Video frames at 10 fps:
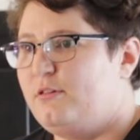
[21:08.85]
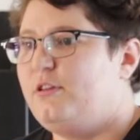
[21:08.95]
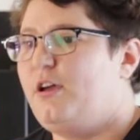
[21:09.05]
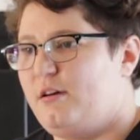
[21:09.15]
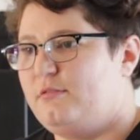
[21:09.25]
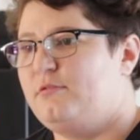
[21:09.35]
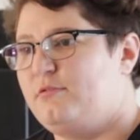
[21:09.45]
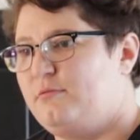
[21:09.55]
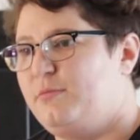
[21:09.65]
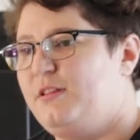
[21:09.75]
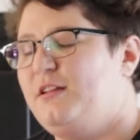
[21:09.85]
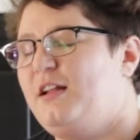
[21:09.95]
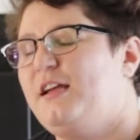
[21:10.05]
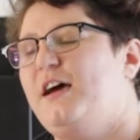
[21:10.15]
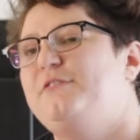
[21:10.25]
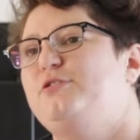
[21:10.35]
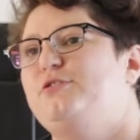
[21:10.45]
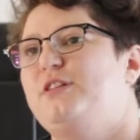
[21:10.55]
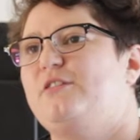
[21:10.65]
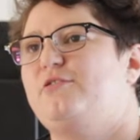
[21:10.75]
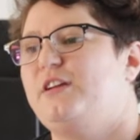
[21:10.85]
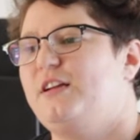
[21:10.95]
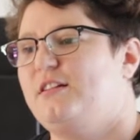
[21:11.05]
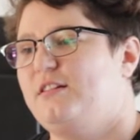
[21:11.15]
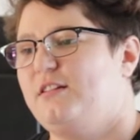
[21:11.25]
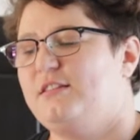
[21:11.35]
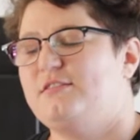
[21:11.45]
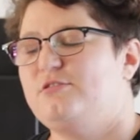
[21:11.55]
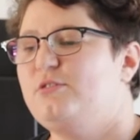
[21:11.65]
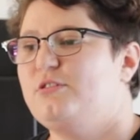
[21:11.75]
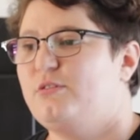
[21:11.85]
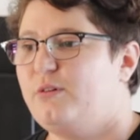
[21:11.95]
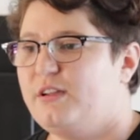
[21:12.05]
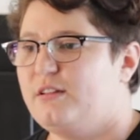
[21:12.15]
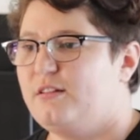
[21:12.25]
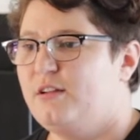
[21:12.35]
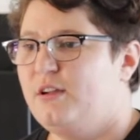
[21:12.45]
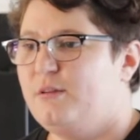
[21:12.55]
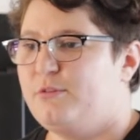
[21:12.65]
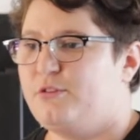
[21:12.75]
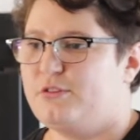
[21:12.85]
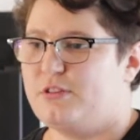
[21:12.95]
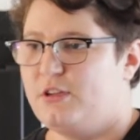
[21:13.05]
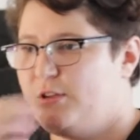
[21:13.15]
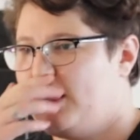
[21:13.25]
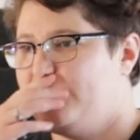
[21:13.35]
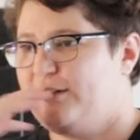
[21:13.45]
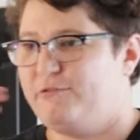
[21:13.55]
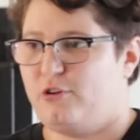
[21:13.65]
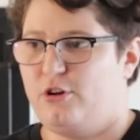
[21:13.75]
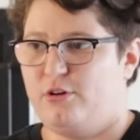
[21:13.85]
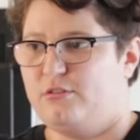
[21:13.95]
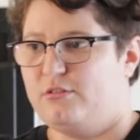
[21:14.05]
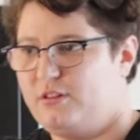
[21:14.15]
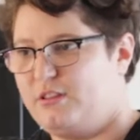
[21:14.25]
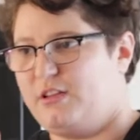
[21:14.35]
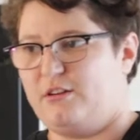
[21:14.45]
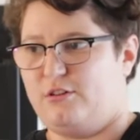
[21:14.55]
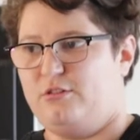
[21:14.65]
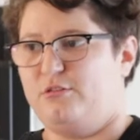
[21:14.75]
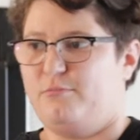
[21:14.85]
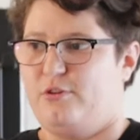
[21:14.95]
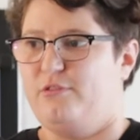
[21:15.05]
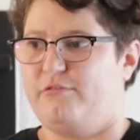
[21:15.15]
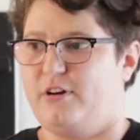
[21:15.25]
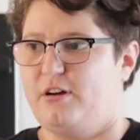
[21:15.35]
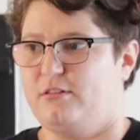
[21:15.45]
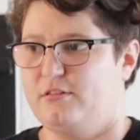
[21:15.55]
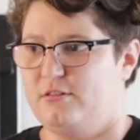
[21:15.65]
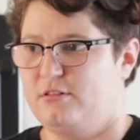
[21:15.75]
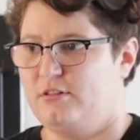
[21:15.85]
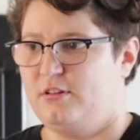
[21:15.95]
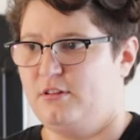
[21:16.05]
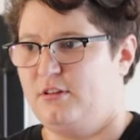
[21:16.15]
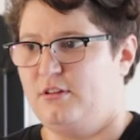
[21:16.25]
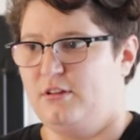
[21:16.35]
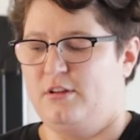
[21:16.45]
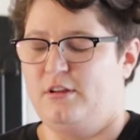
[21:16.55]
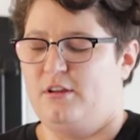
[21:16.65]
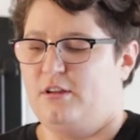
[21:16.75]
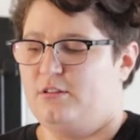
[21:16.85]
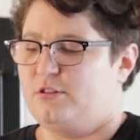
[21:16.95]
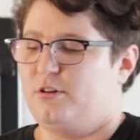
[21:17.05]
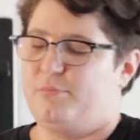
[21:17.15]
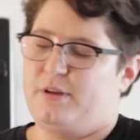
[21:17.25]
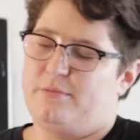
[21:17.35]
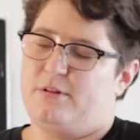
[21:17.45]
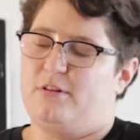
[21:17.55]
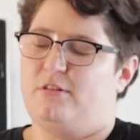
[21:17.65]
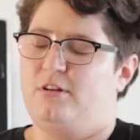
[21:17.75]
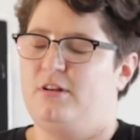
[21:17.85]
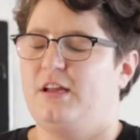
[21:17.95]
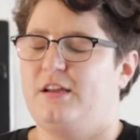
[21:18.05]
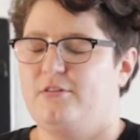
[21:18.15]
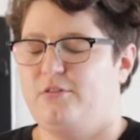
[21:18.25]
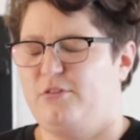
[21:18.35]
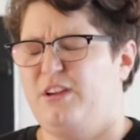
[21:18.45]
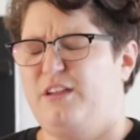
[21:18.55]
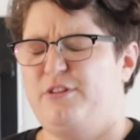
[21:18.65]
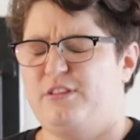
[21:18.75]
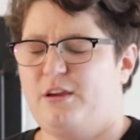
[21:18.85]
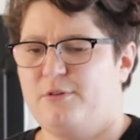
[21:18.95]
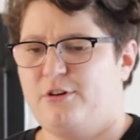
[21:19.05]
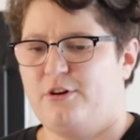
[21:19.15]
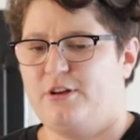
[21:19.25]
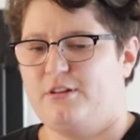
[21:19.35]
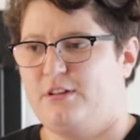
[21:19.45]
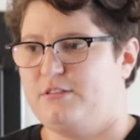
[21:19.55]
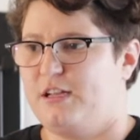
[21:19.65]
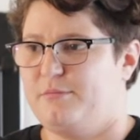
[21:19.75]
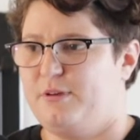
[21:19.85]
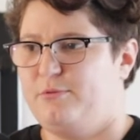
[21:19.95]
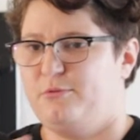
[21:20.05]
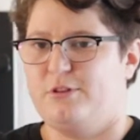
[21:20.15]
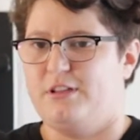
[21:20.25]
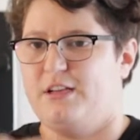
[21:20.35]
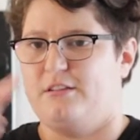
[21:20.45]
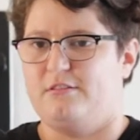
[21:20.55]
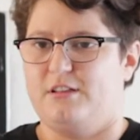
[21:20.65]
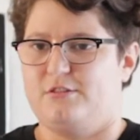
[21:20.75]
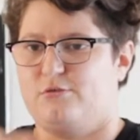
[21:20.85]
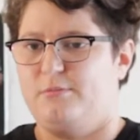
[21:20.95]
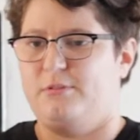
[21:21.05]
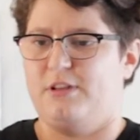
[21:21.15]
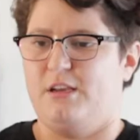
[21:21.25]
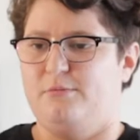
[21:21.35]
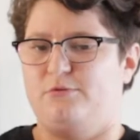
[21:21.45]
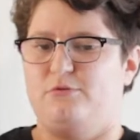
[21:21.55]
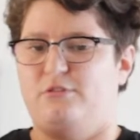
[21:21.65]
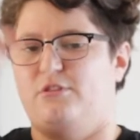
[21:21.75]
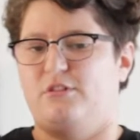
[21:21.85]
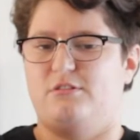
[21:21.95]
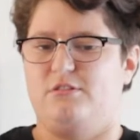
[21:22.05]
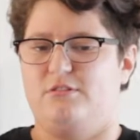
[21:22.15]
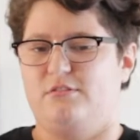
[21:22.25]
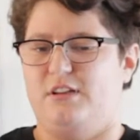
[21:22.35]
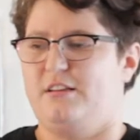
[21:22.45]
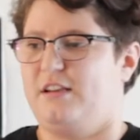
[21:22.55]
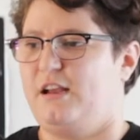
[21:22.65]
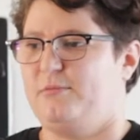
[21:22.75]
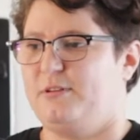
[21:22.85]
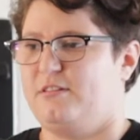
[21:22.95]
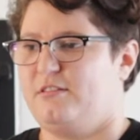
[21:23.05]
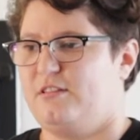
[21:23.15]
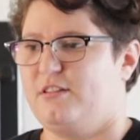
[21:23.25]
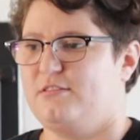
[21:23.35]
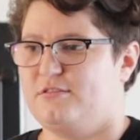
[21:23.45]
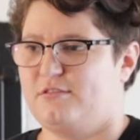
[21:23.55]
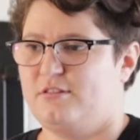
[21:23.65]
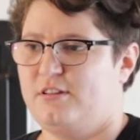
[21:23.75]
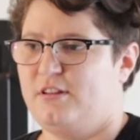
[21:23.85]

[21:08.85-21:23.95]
Yeah. But they like have to do that regularly. That's so annoying, because you have that follow thing on your profile. So people, like, every time I go on, there's like people with like that scribble names with the dots, like Arabic things.